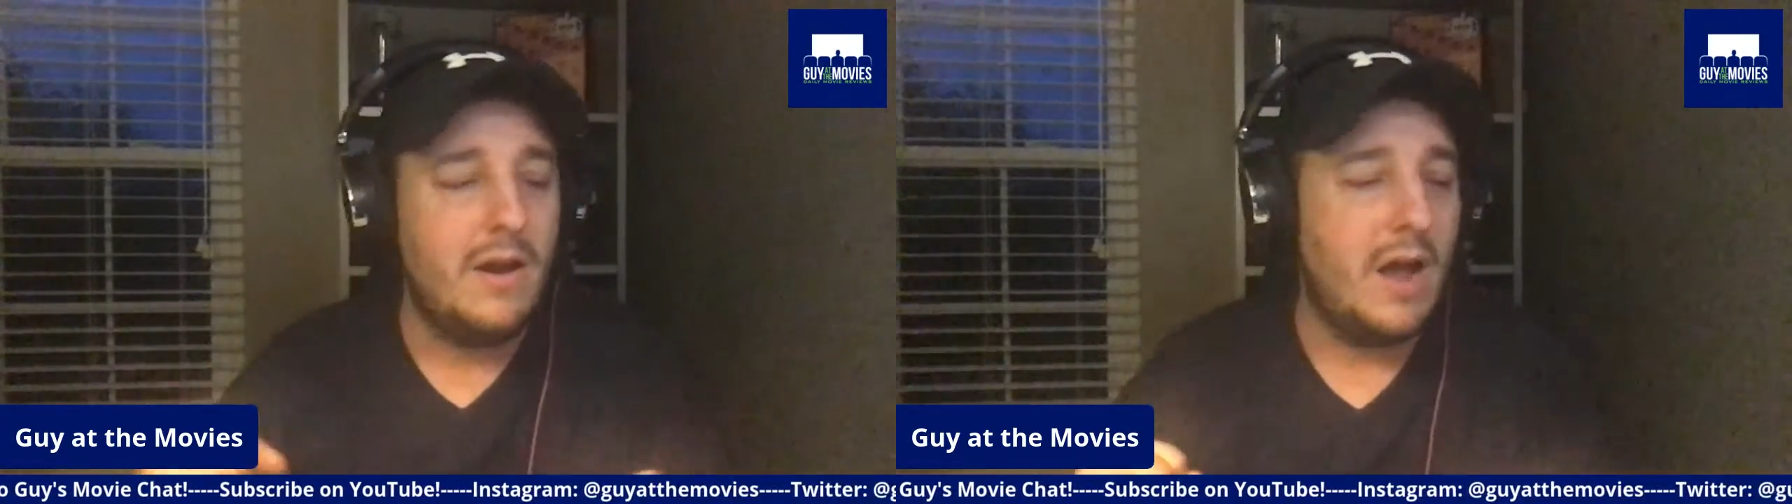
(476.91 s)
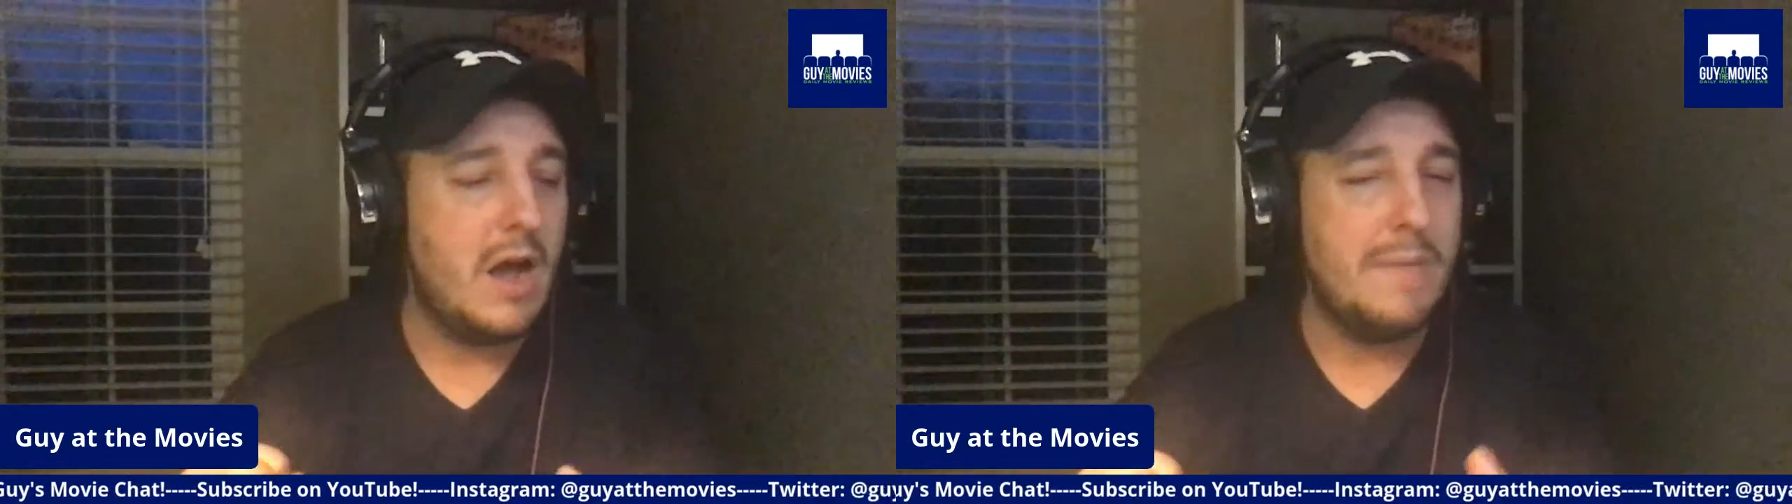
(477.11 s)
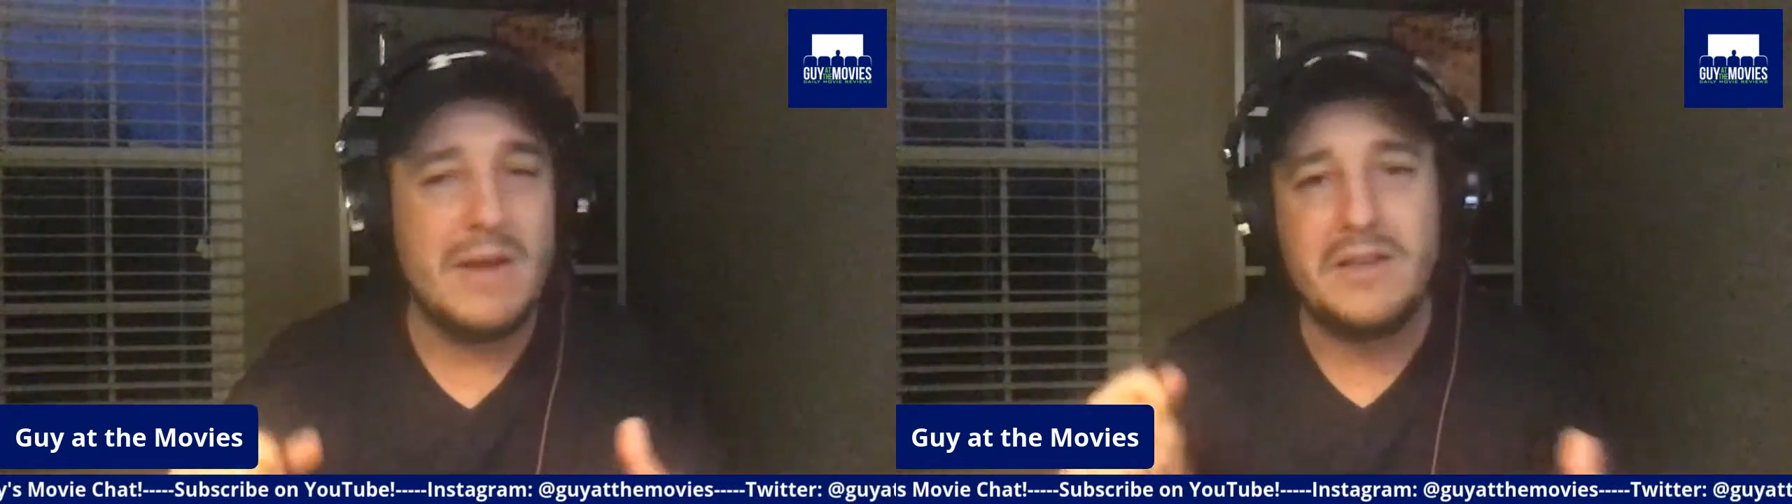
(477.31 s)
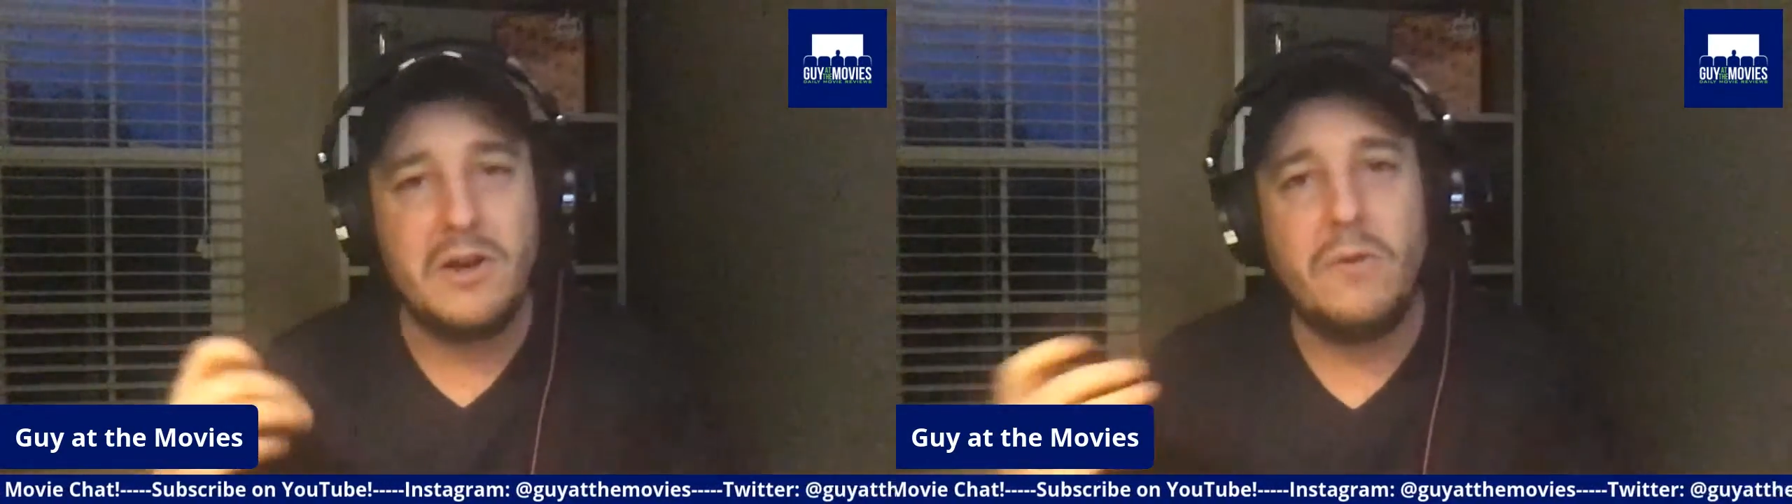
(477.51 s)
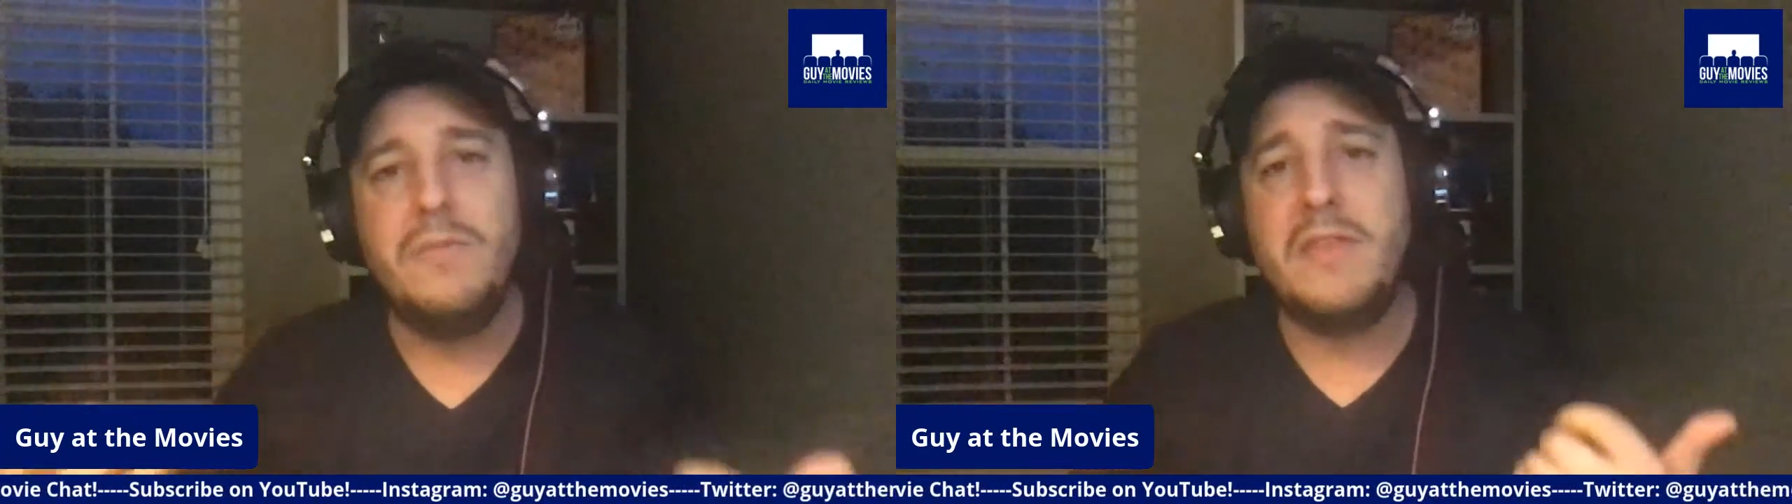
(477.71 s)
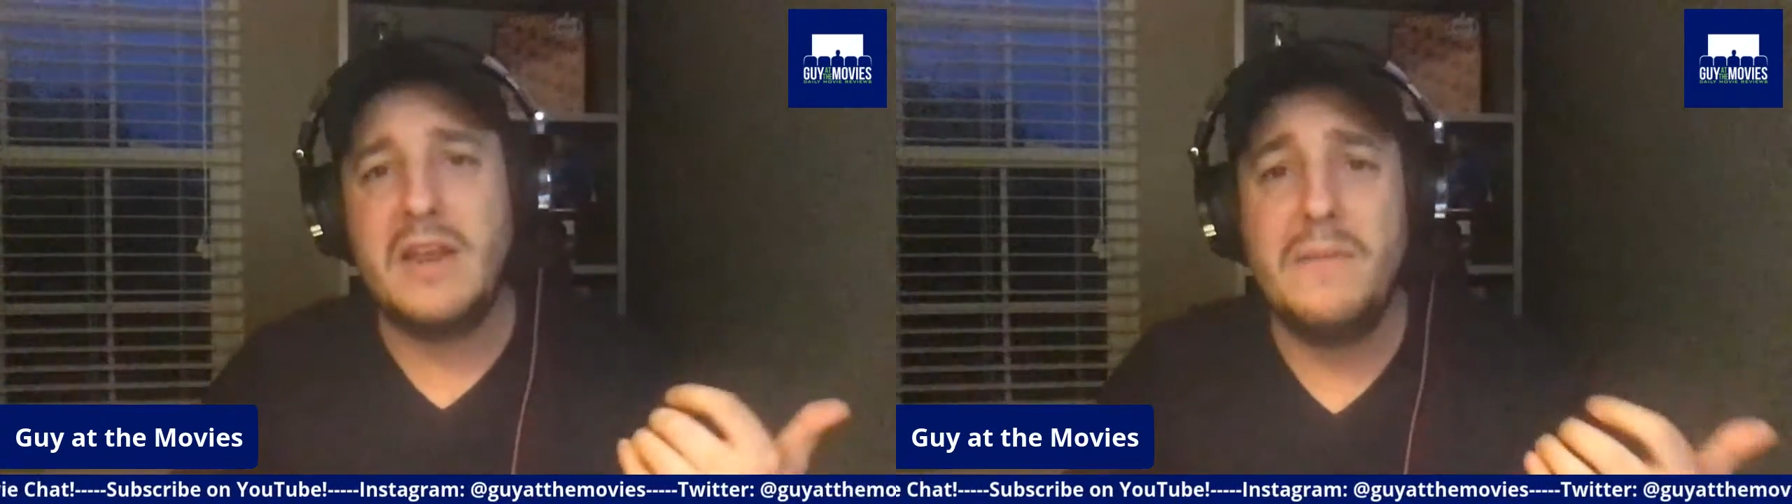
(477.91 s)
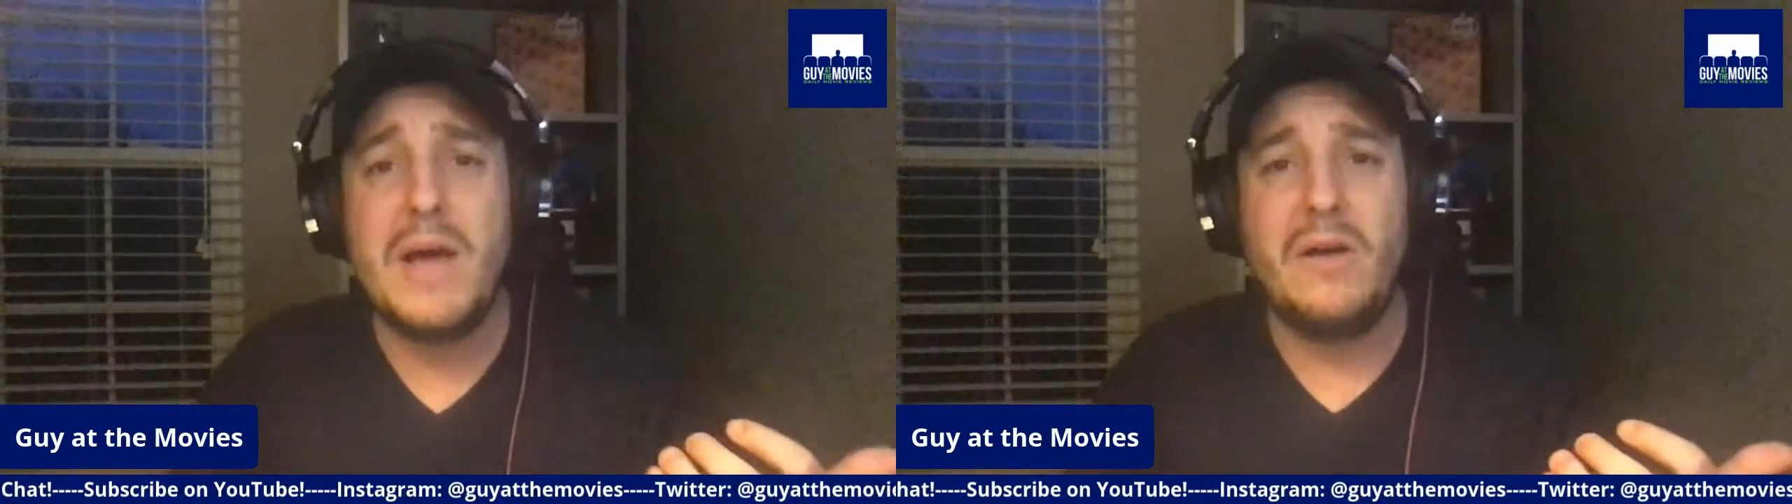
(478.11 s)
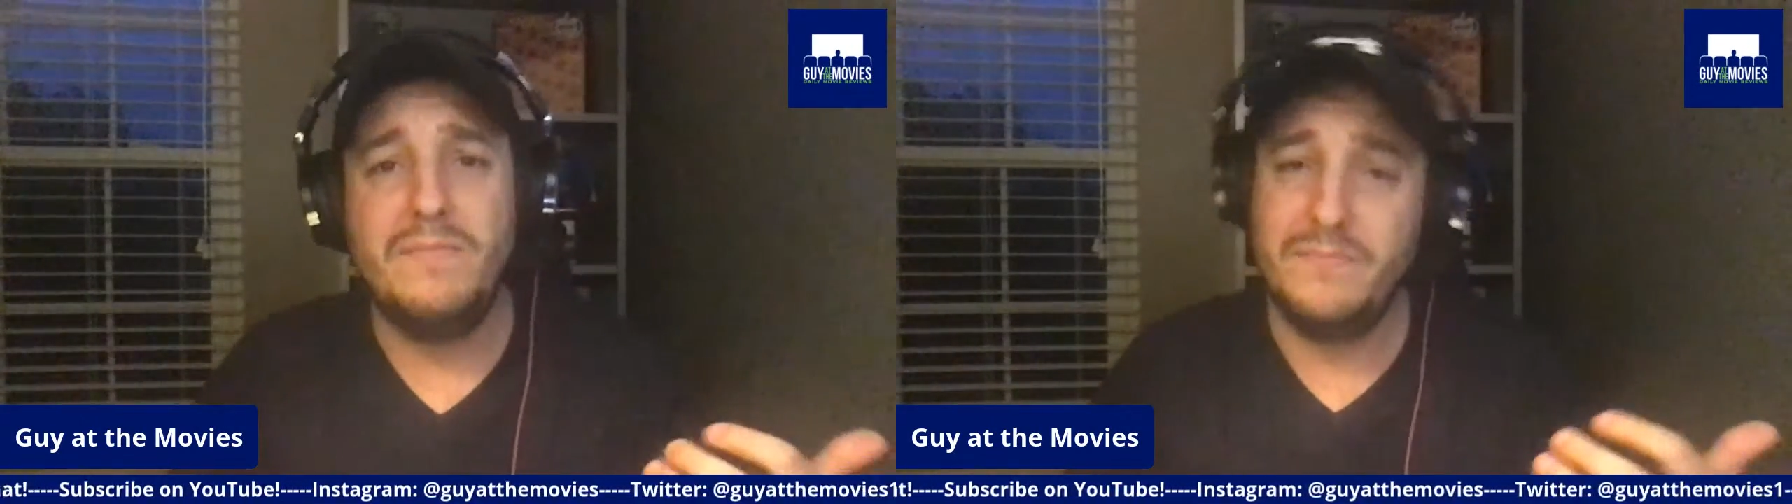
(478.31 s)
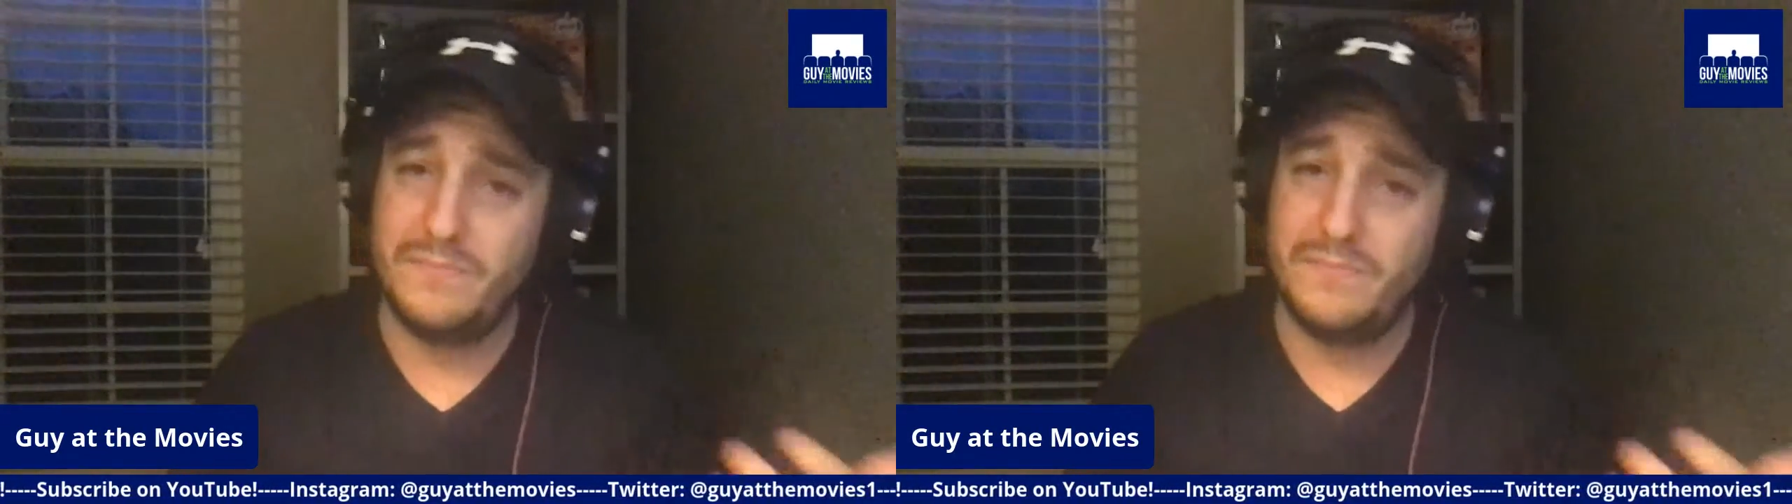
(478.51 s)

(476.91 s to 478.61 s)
and thinking about